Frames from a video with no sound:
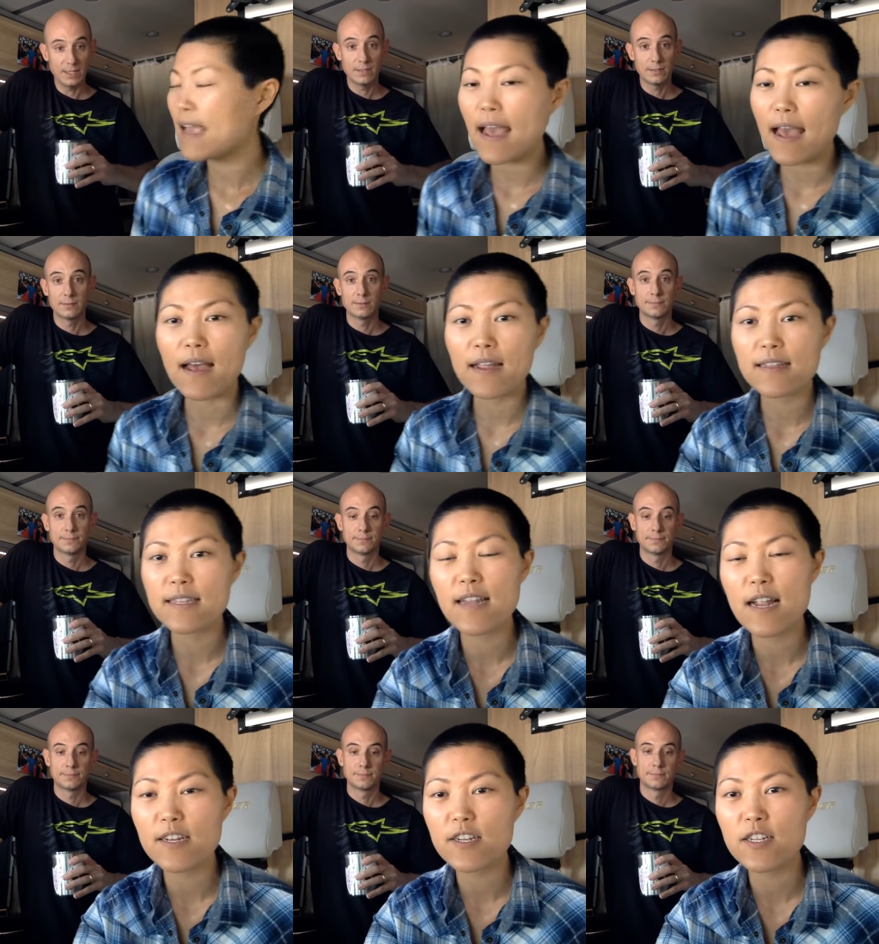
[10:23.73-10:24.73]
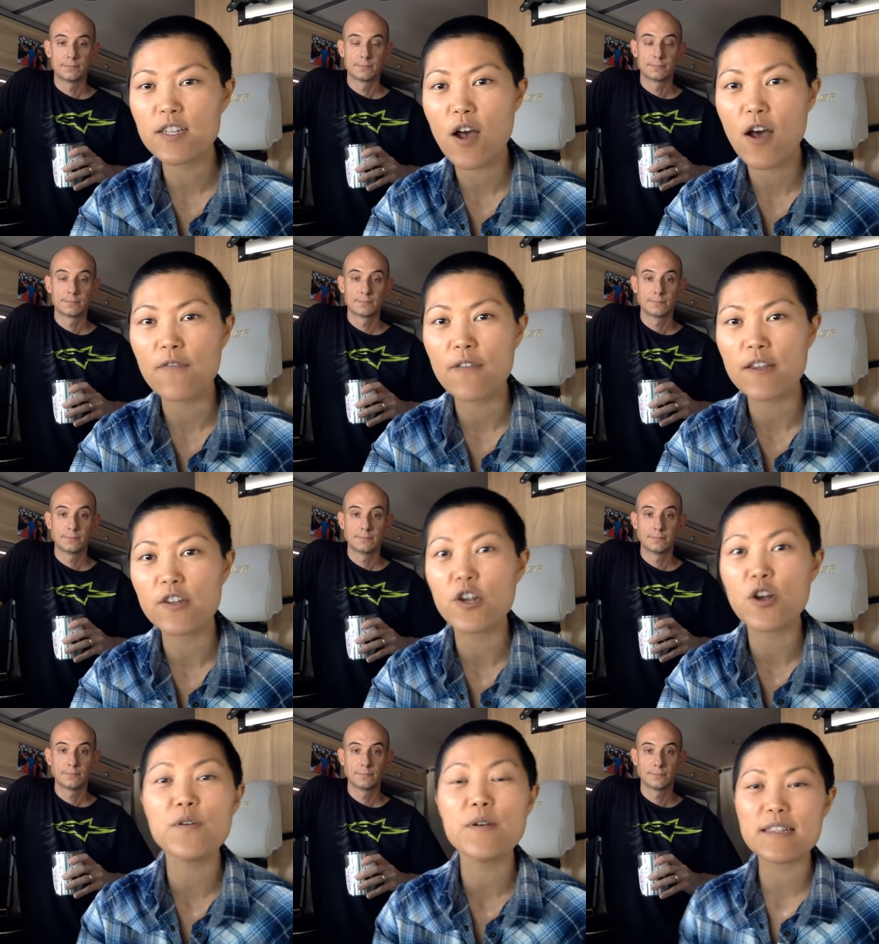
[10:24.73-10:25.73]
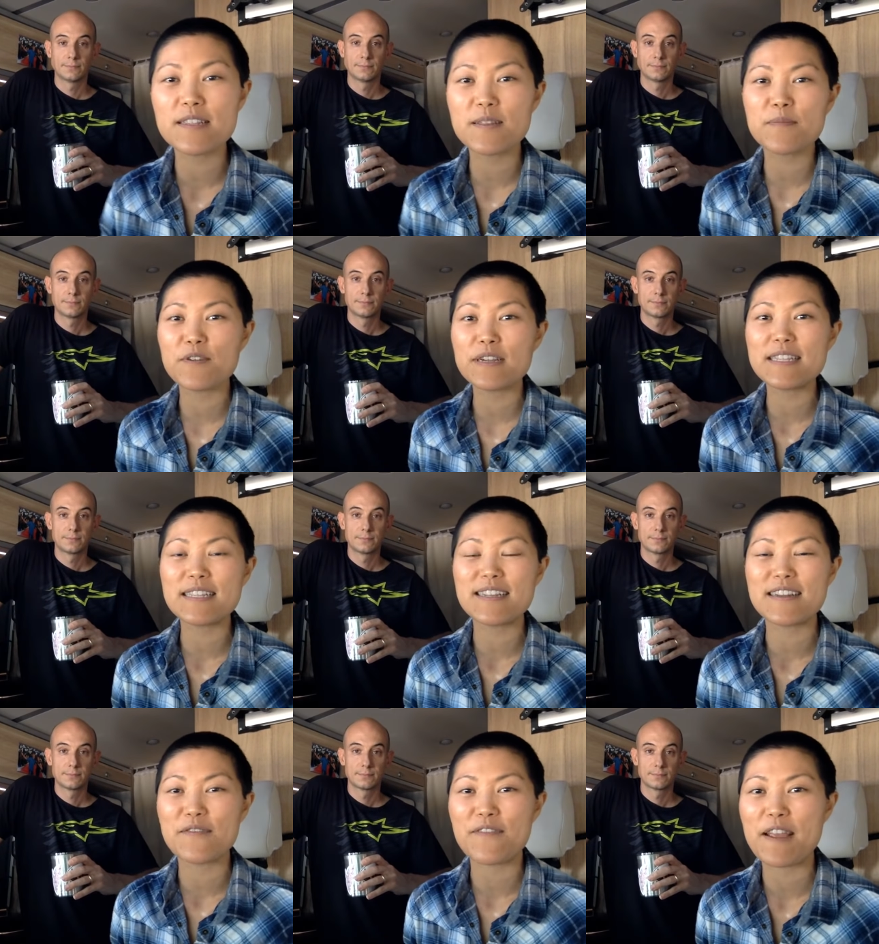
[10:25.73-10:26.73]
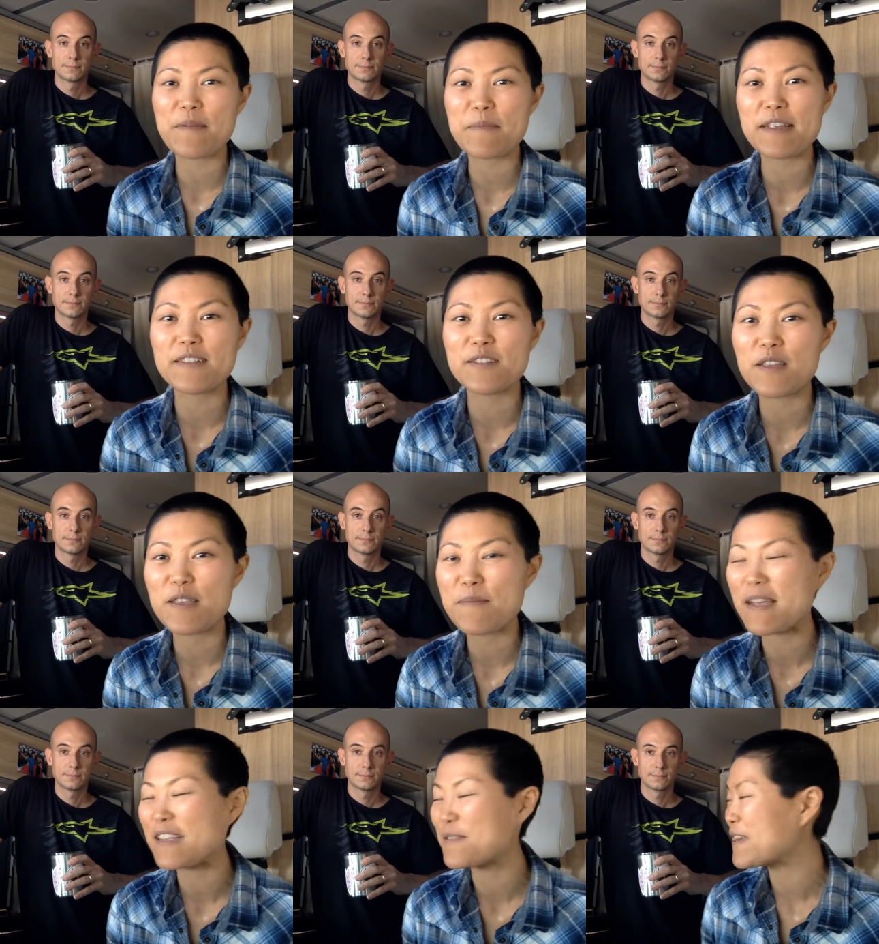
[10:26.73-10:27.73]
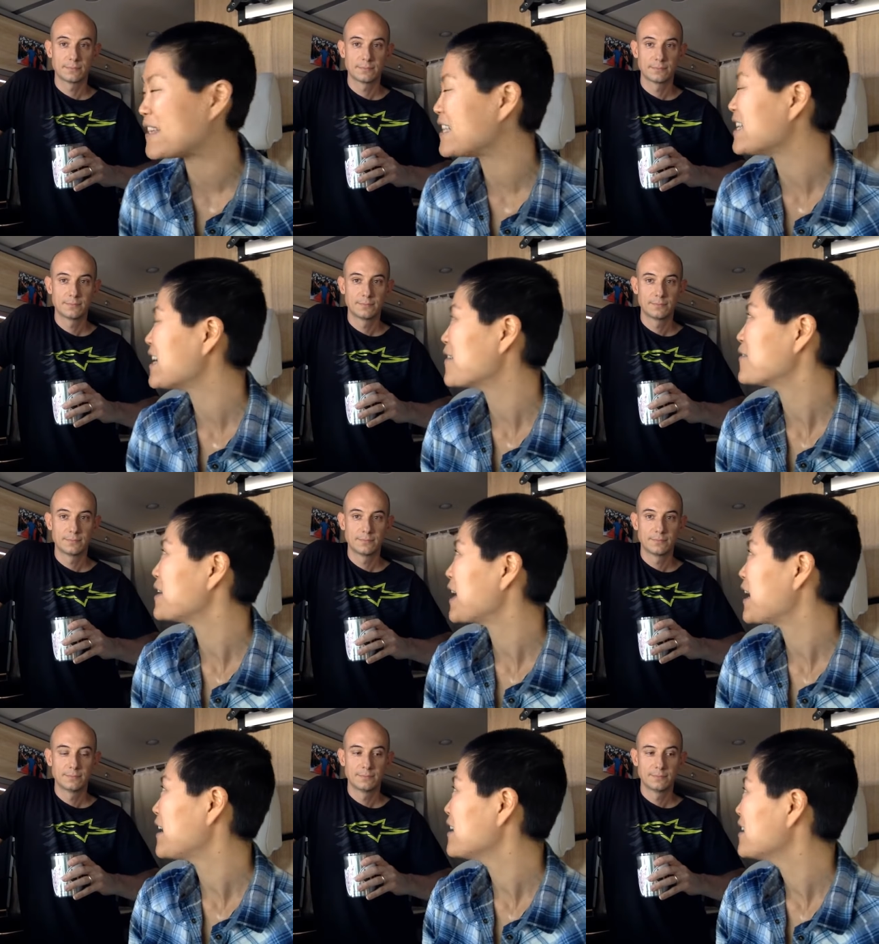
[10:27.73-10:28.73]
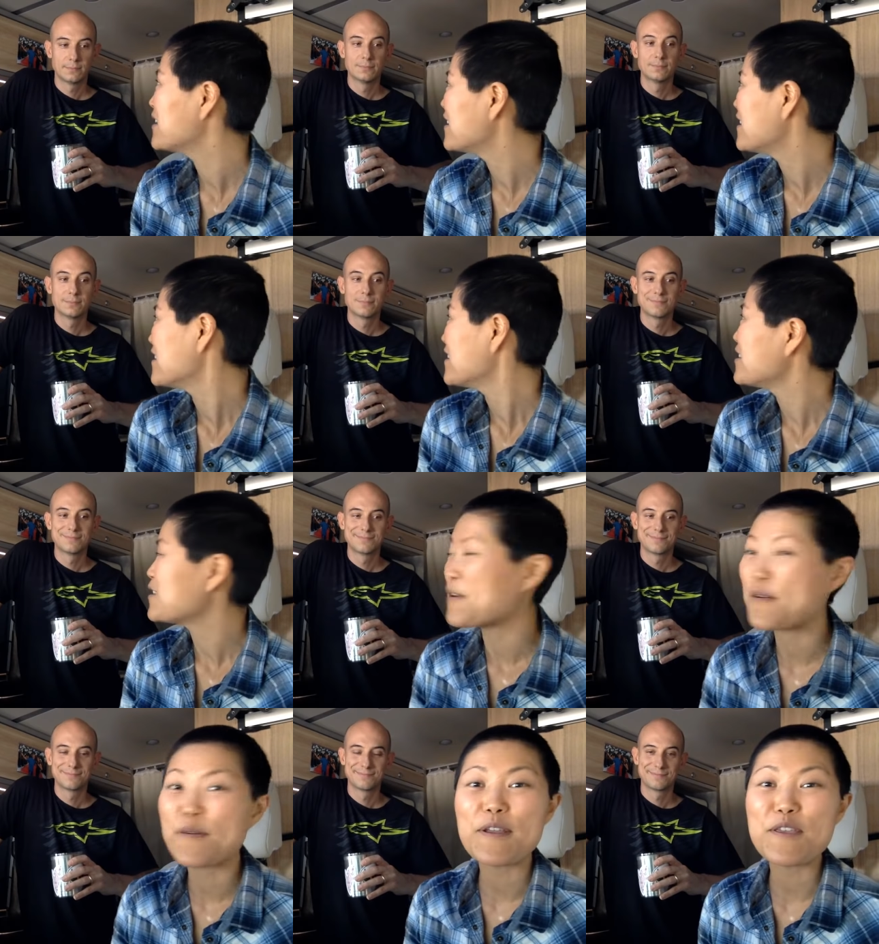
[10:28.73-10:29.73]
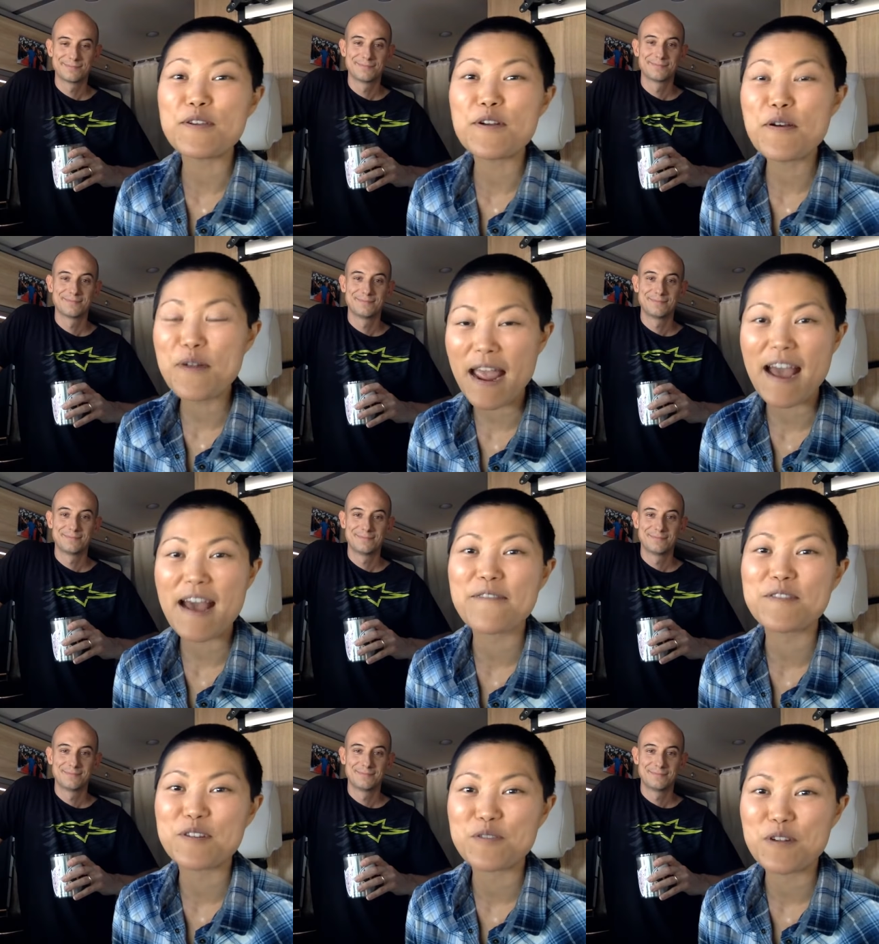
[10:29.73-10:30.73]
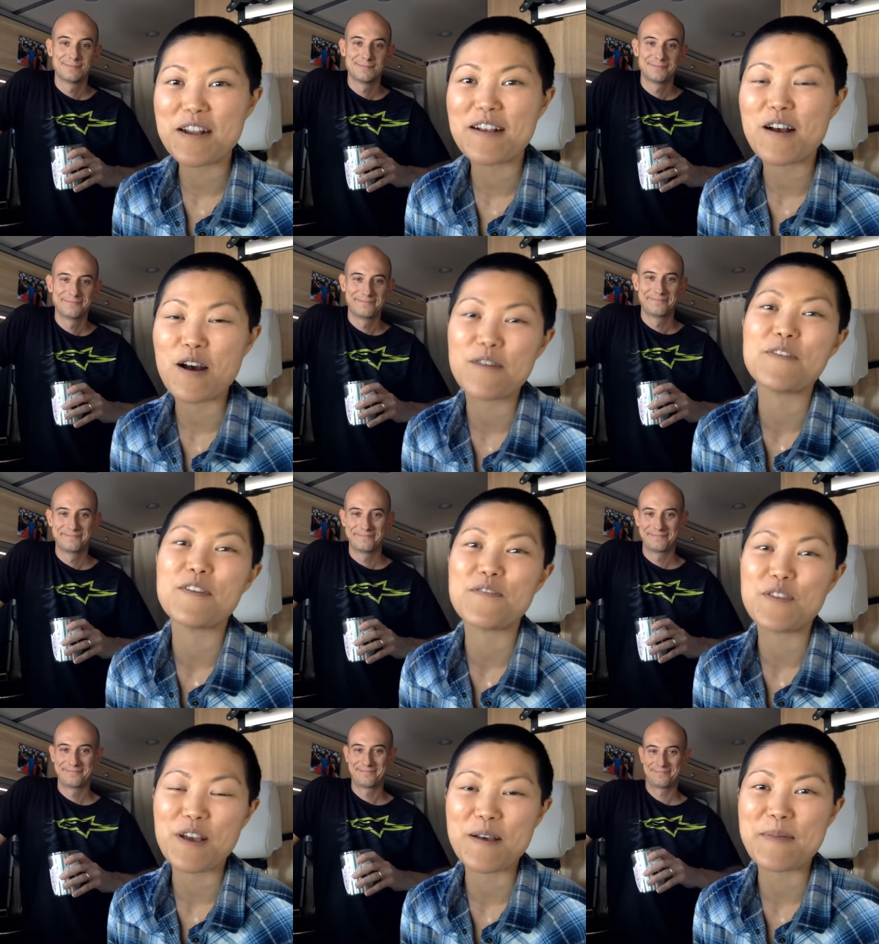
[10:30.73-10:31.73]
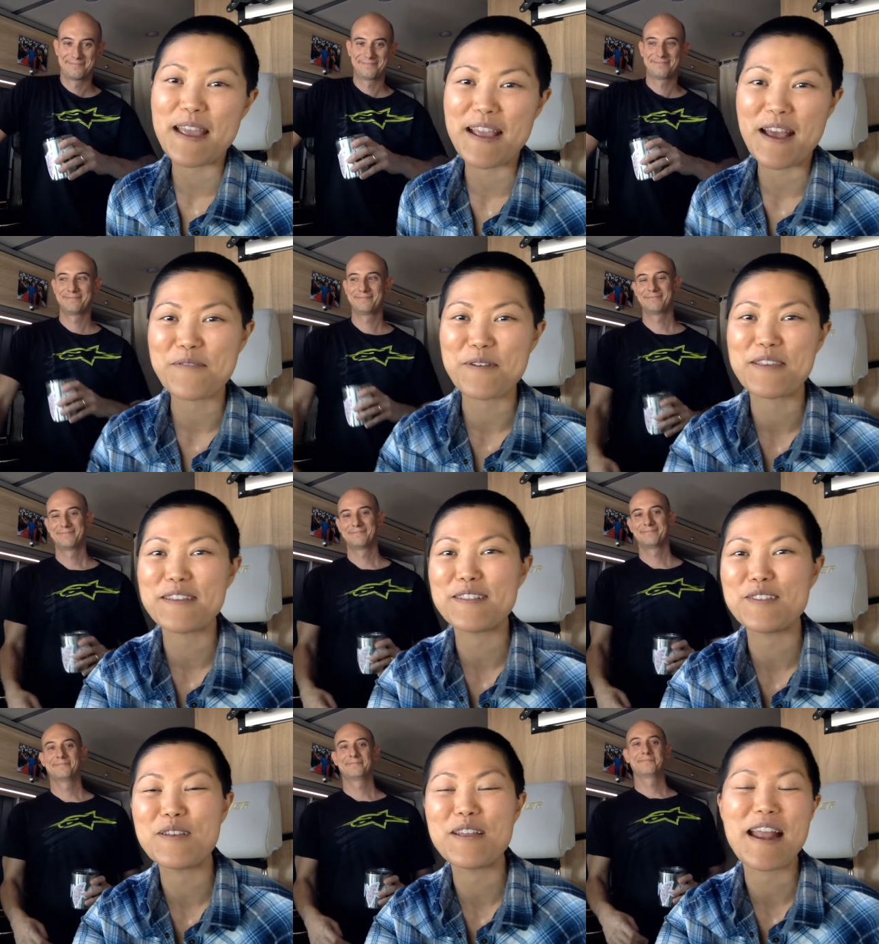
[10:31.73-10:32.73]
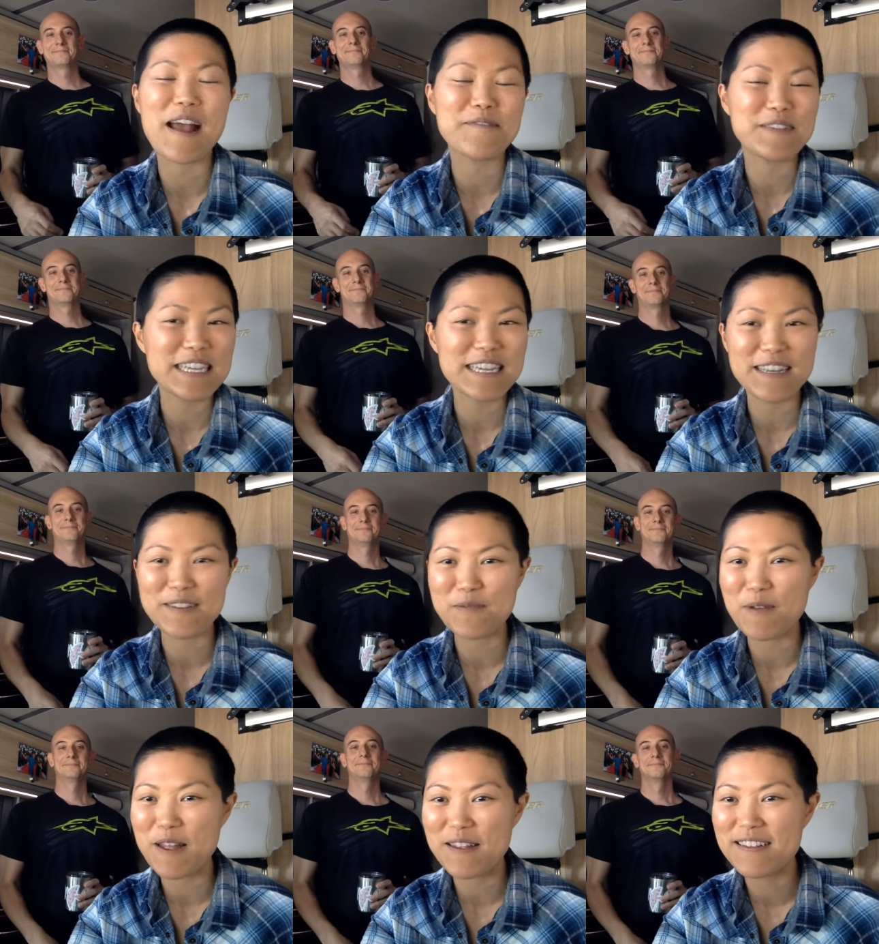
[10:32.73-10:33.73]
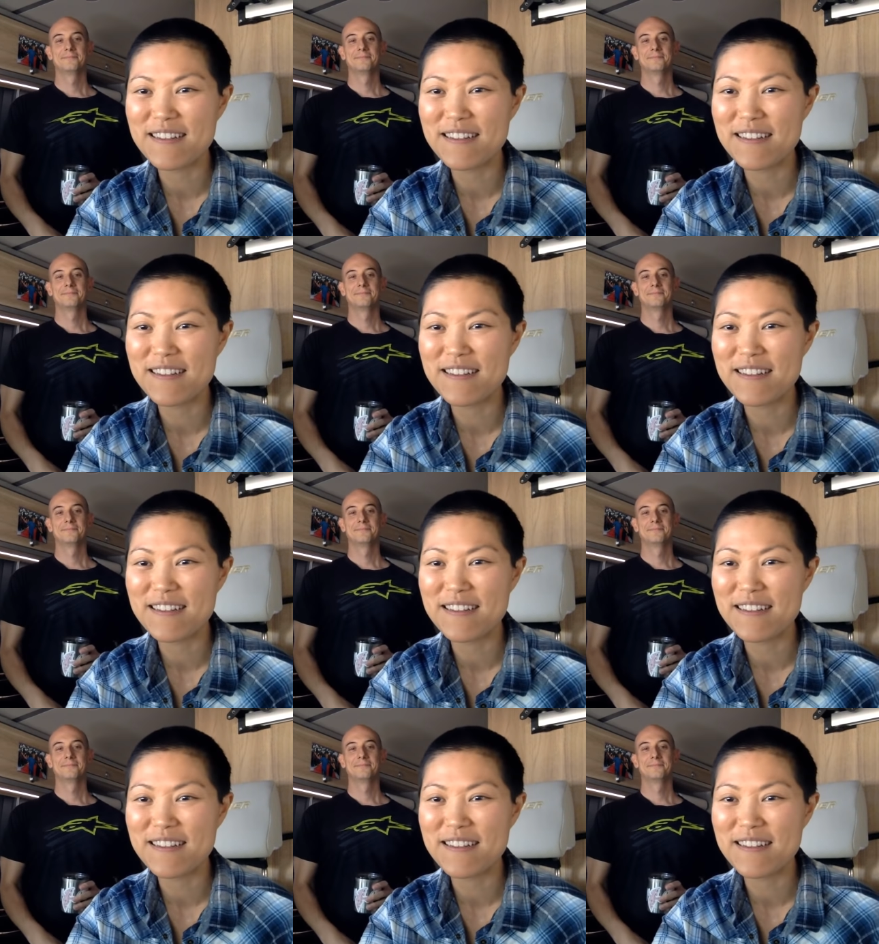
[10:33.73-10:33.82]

Speaker 1: Yeah, it's not just coffee. Joe is the barista in the family, so he makes my tea every day. So you don't have to drink coffee if you come hang out with us. You can have tea as well.